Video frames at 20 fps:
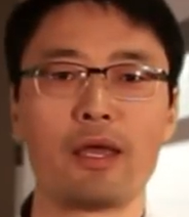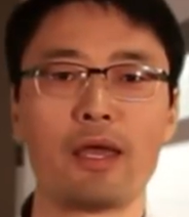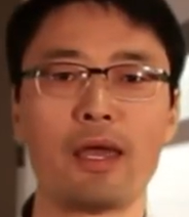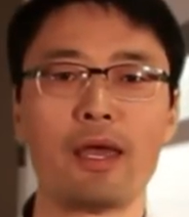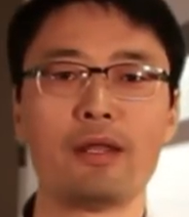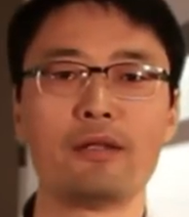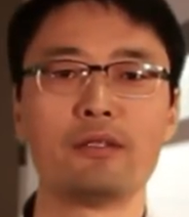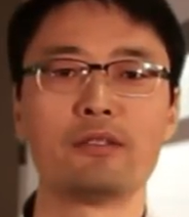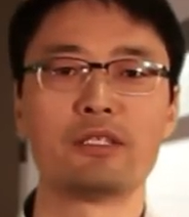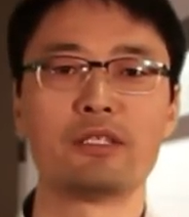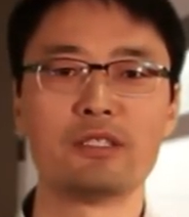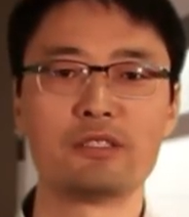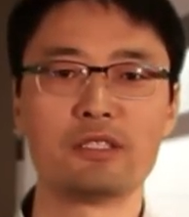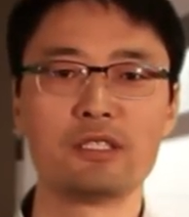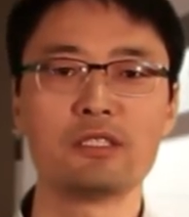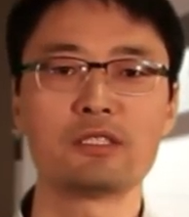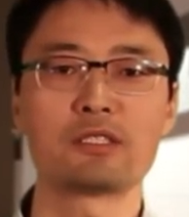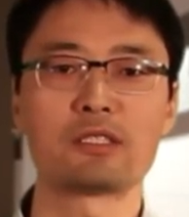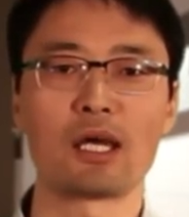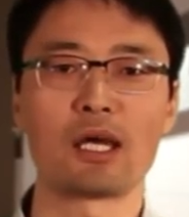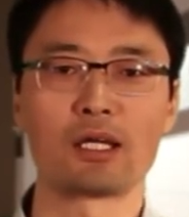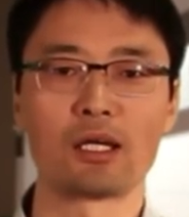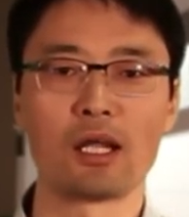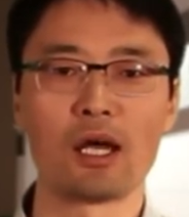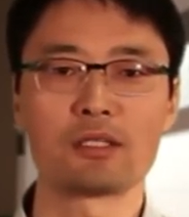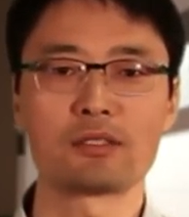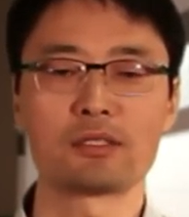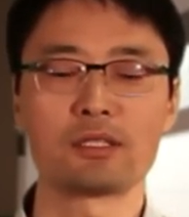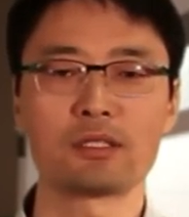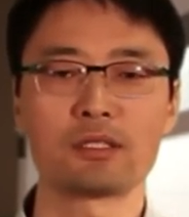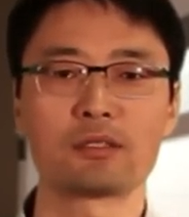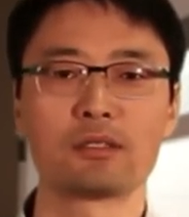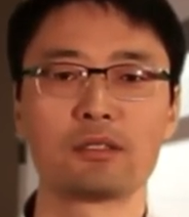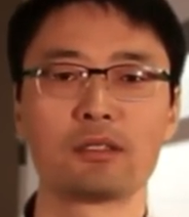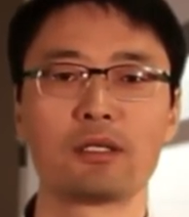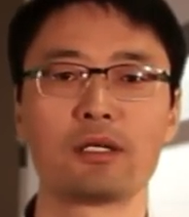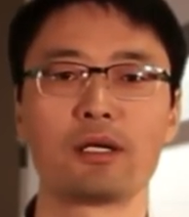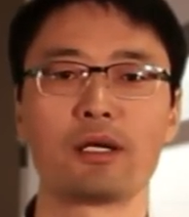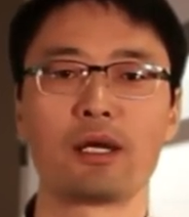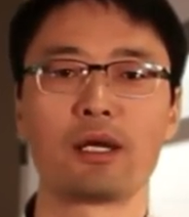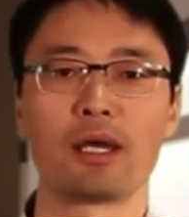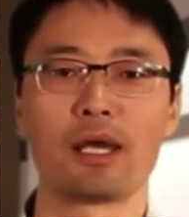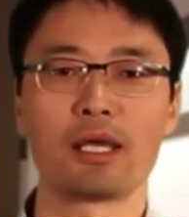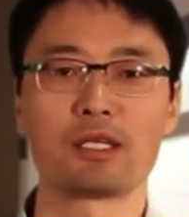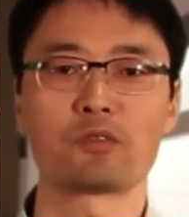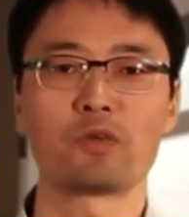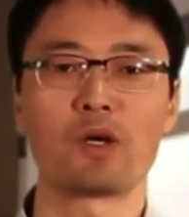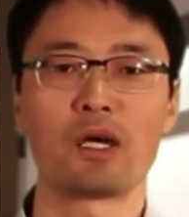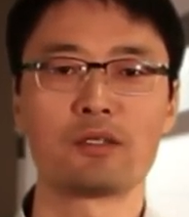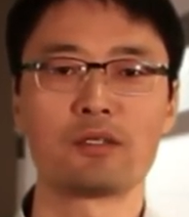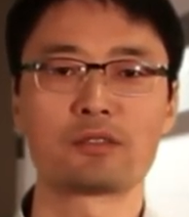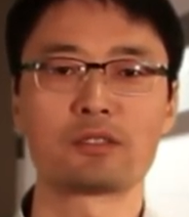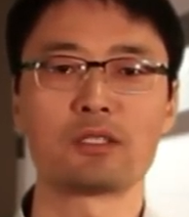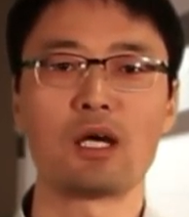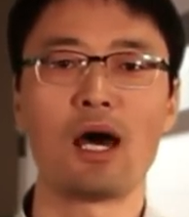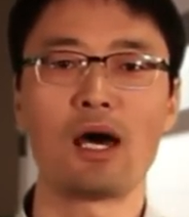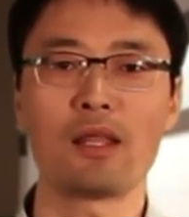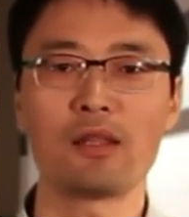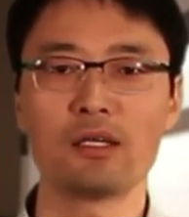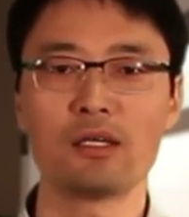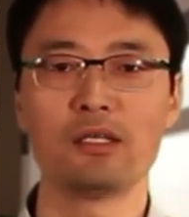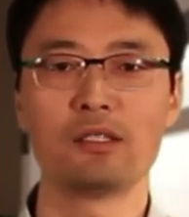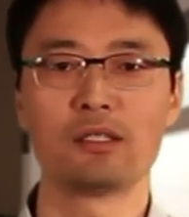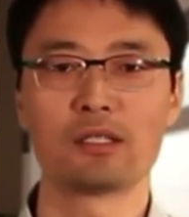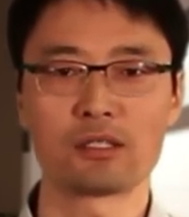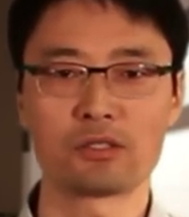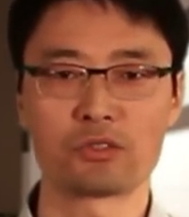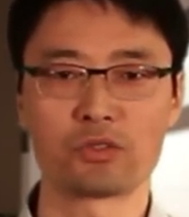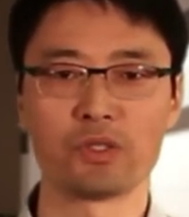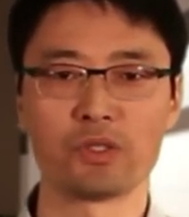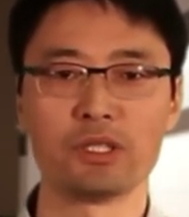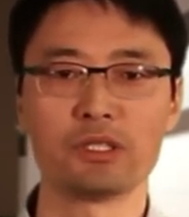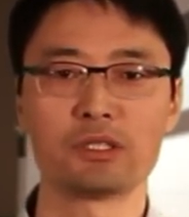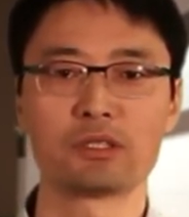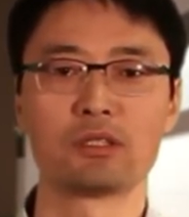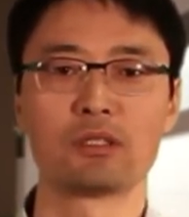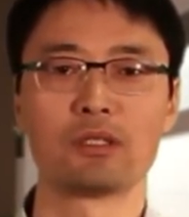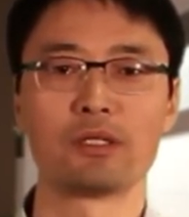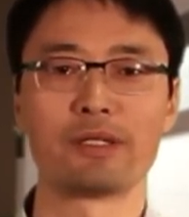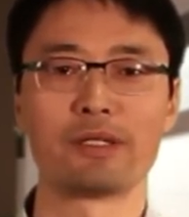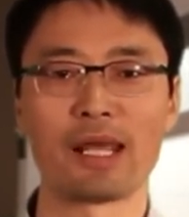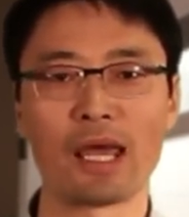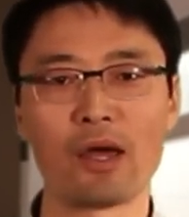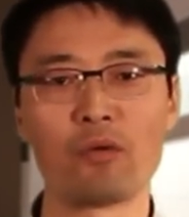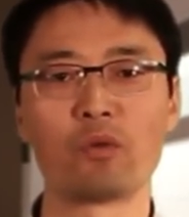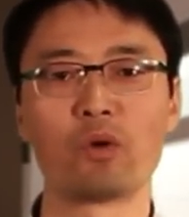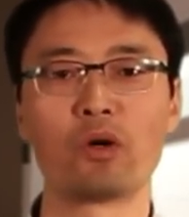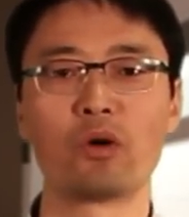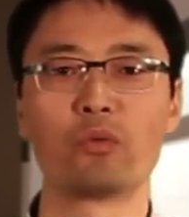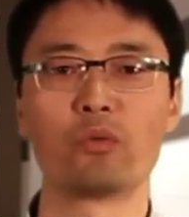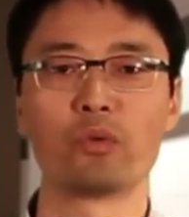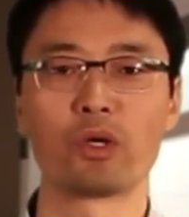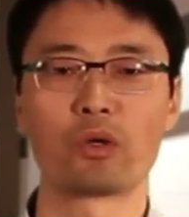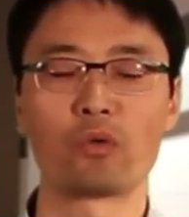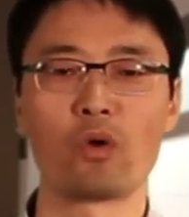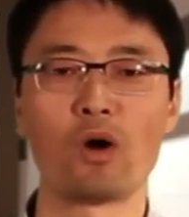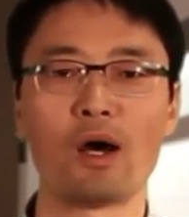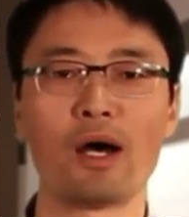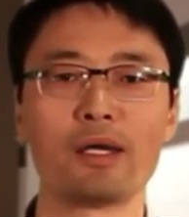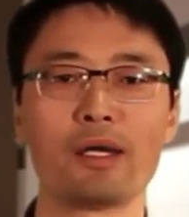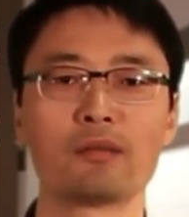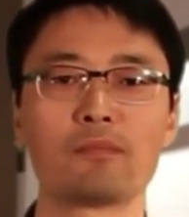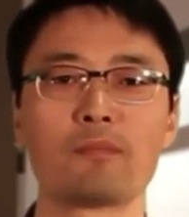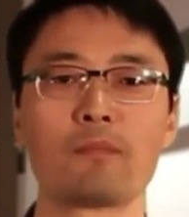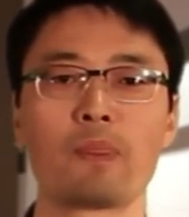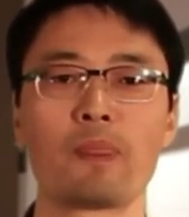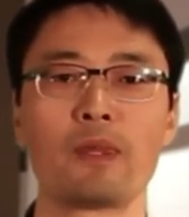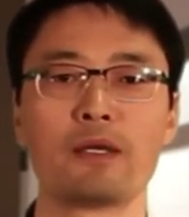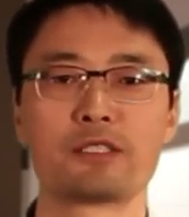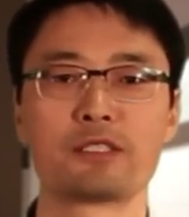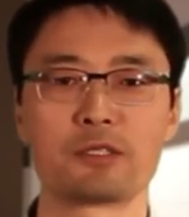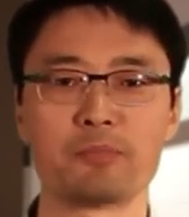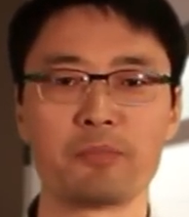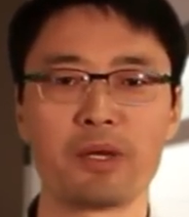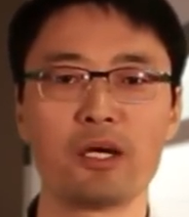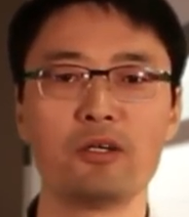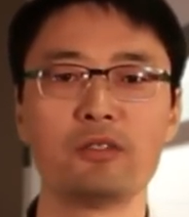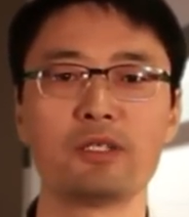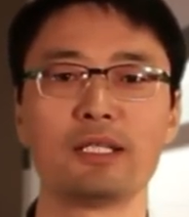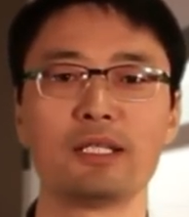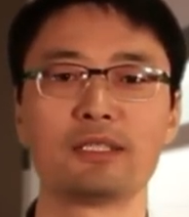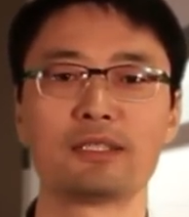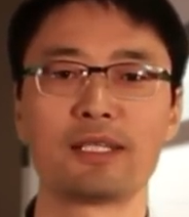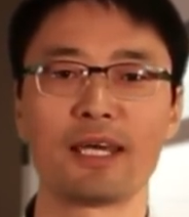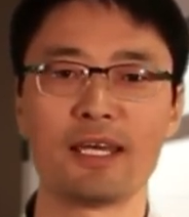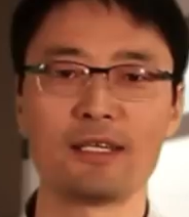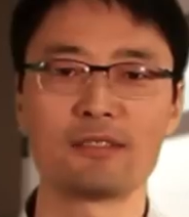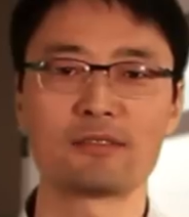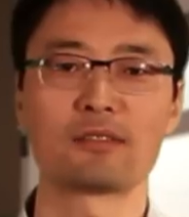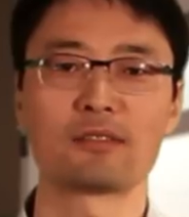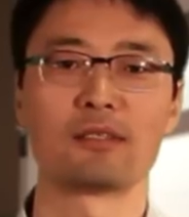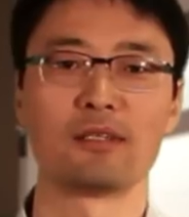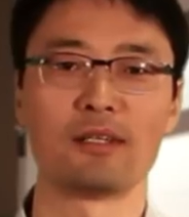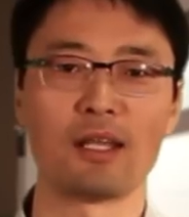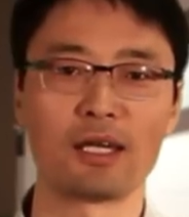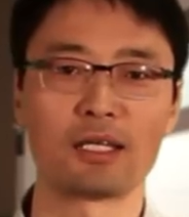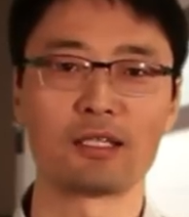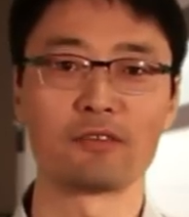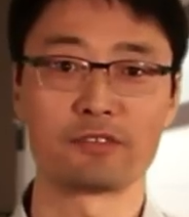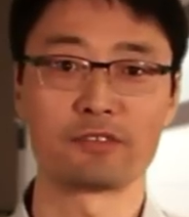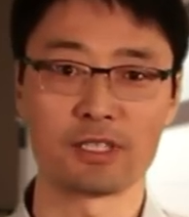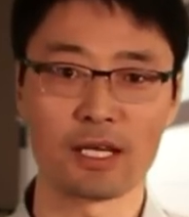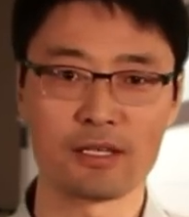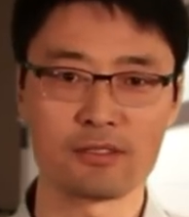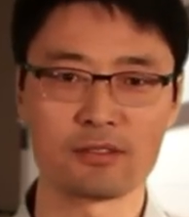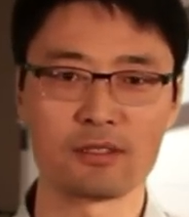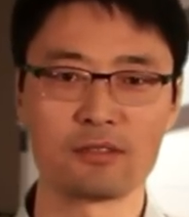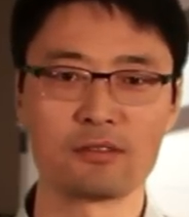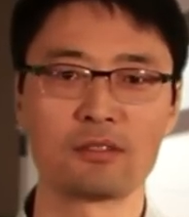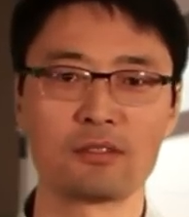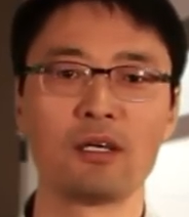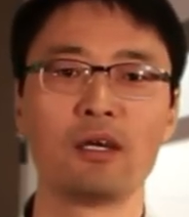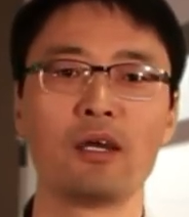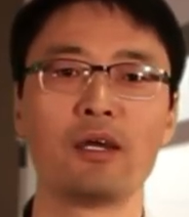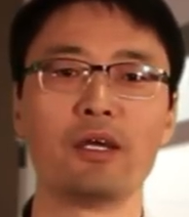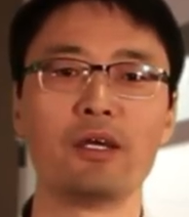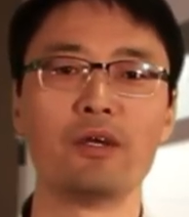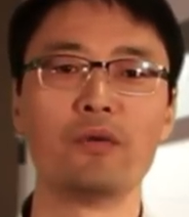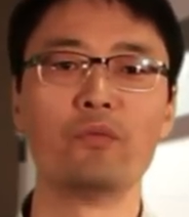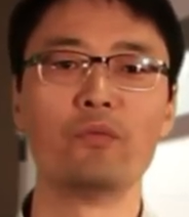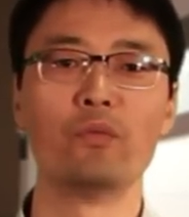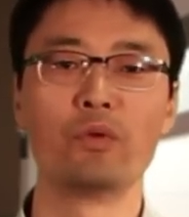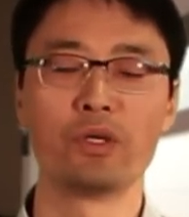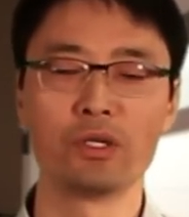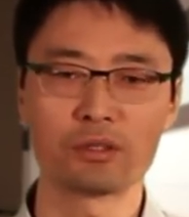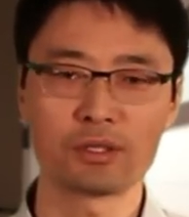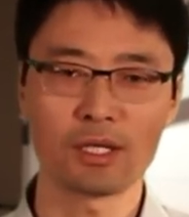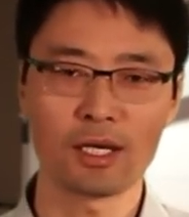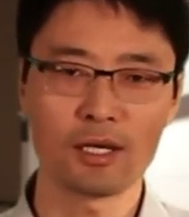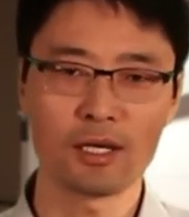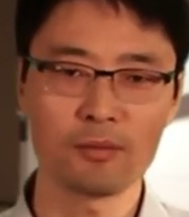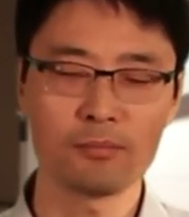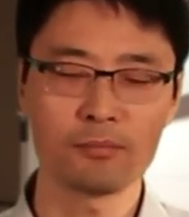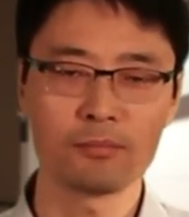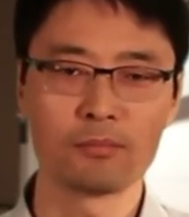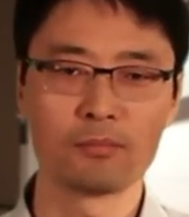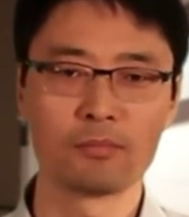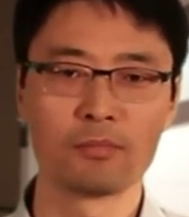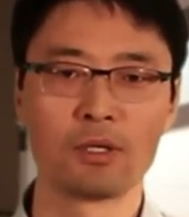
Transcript: and disease diagnostic, as well as other industries that will require smell and taste like of sensing in real time,